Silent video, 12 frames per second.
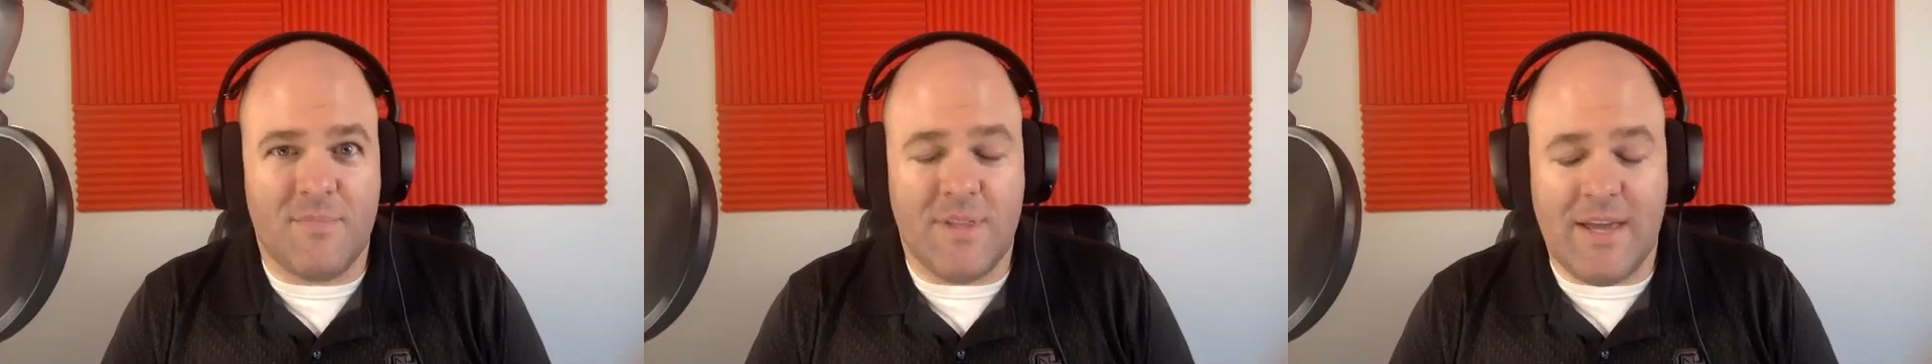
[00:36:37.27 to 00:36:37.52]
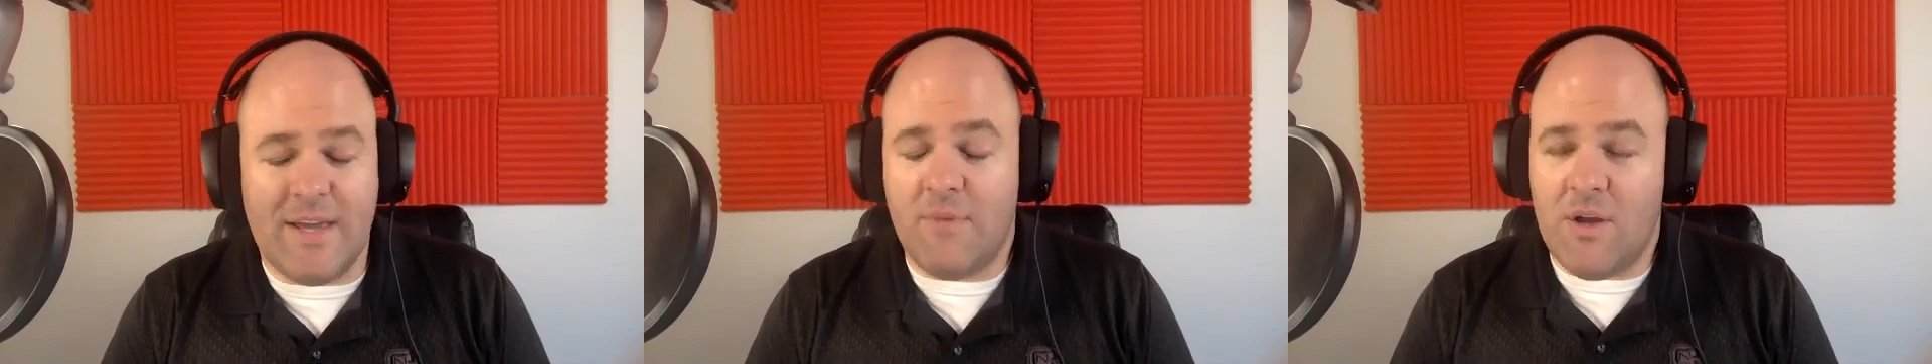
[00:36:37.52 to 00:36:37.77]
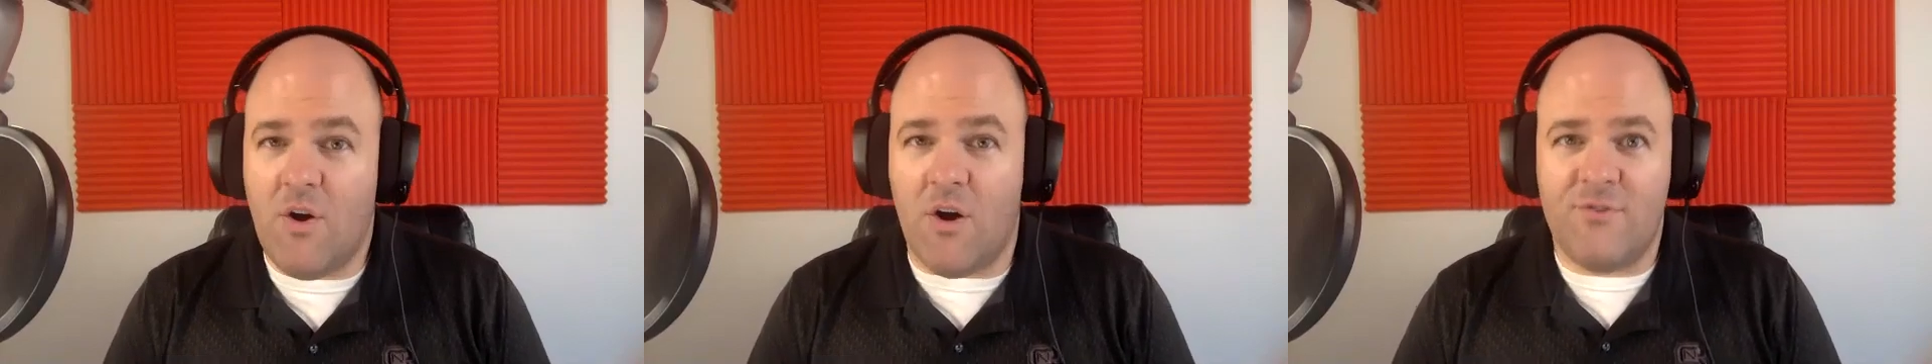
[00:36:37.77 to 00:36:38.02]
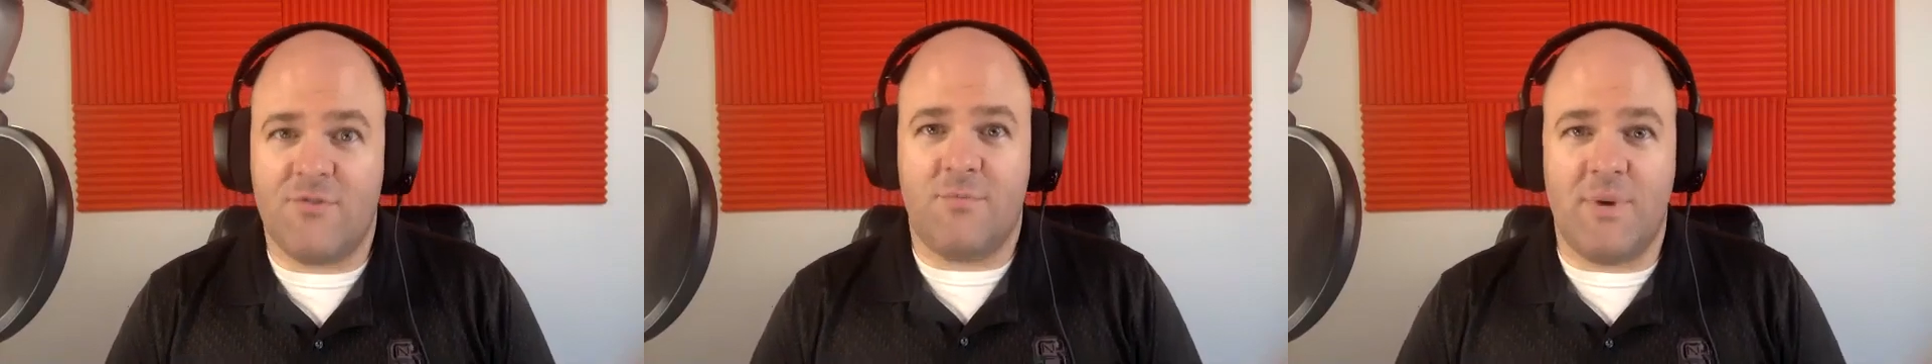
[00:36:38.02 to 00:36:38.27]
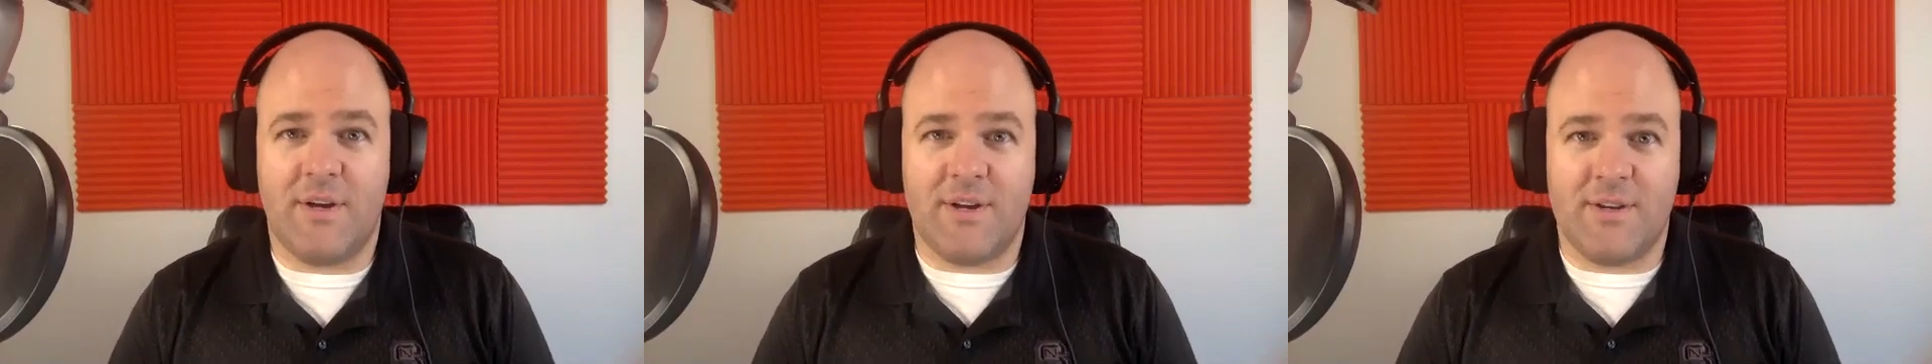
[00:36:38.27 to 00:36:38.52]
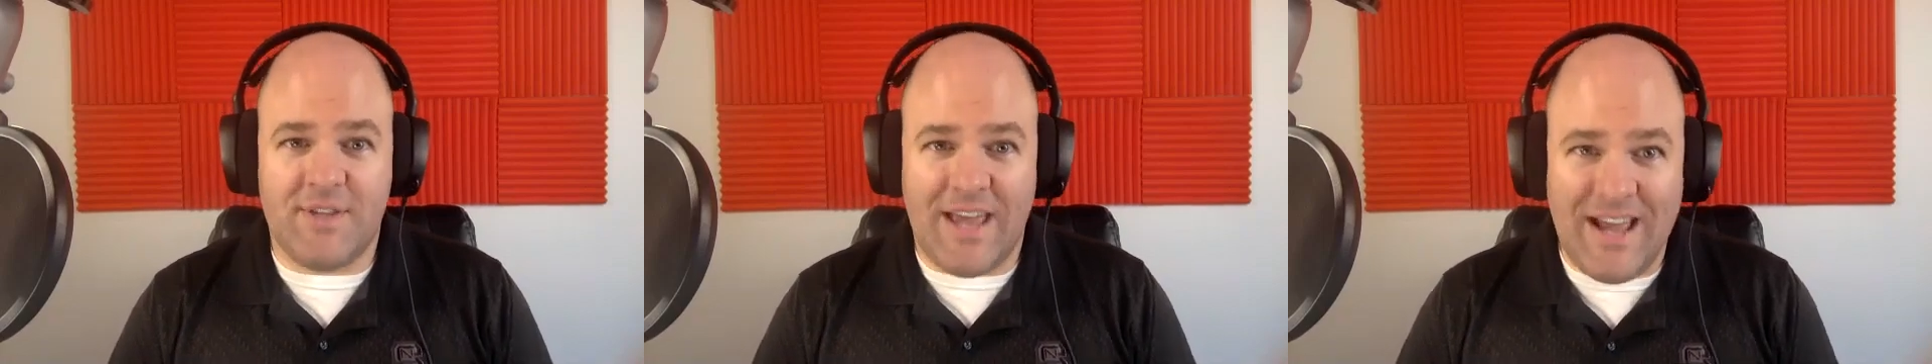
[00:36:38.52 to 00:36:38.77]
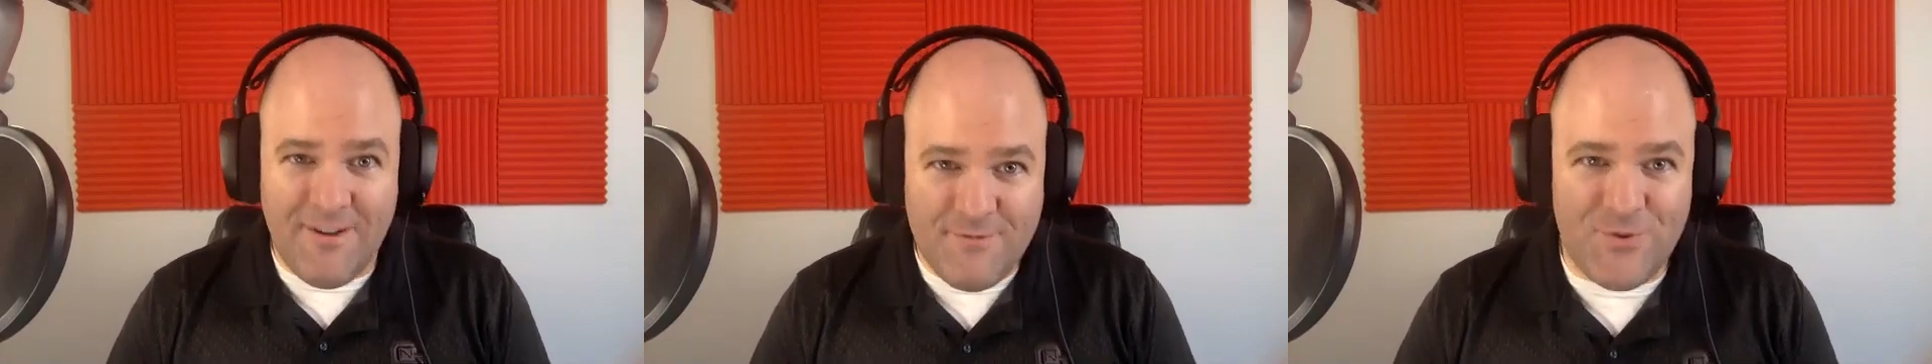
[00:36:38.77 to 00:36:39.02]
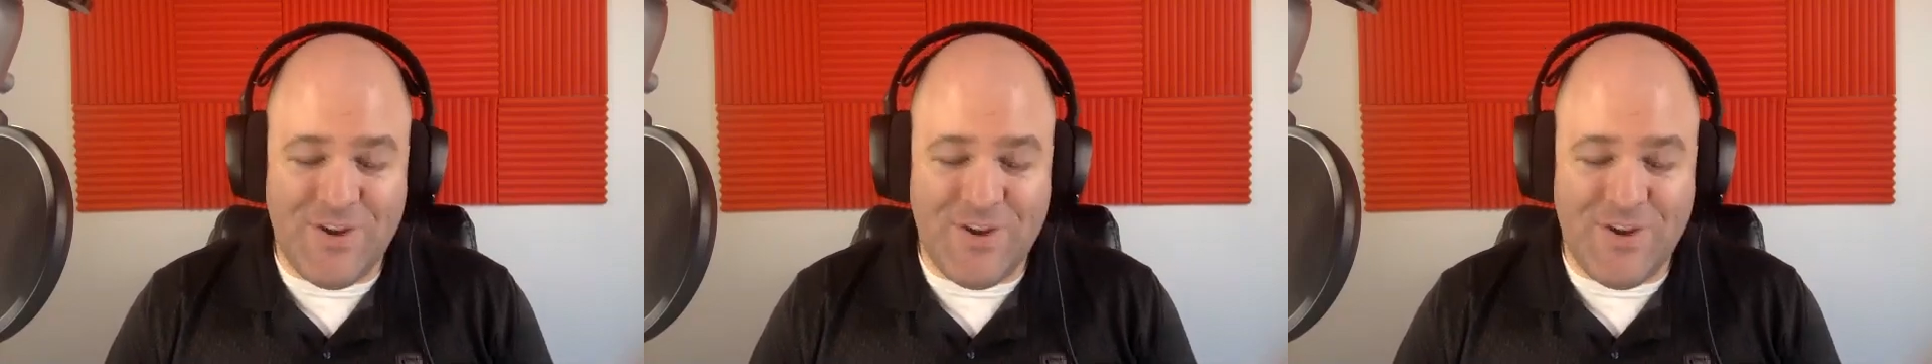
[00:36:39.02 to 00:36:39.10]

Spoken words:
laid me off because after